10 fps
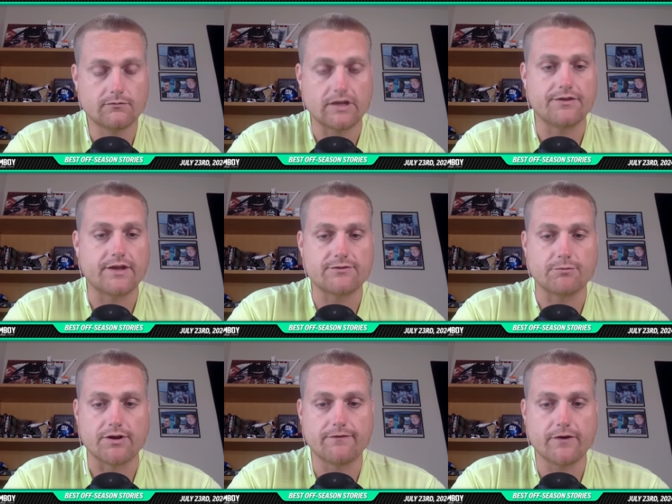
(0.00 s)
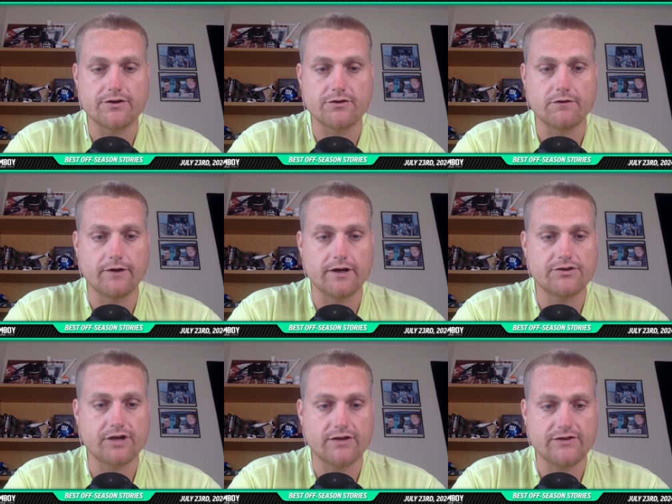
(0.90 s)
Yeah, and that's why the fran no
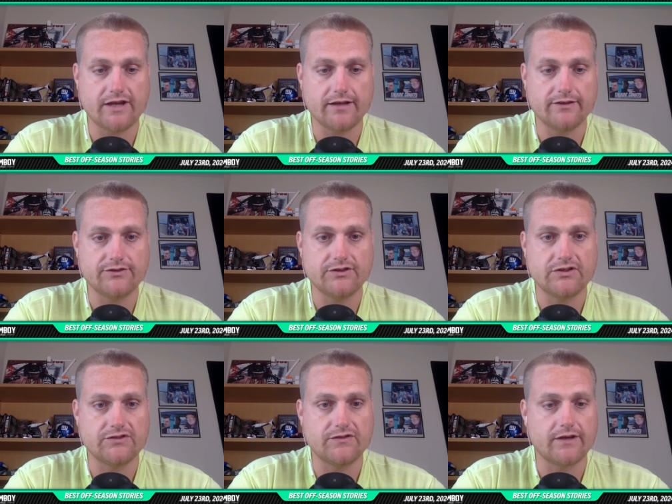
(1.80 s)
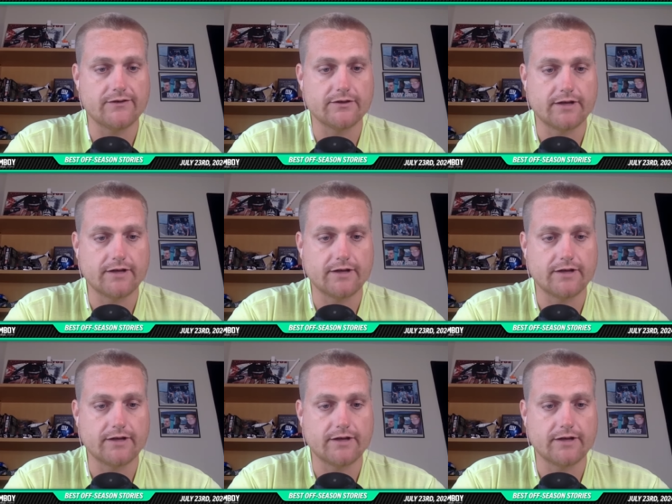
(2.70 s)
franchise tag is in his favor,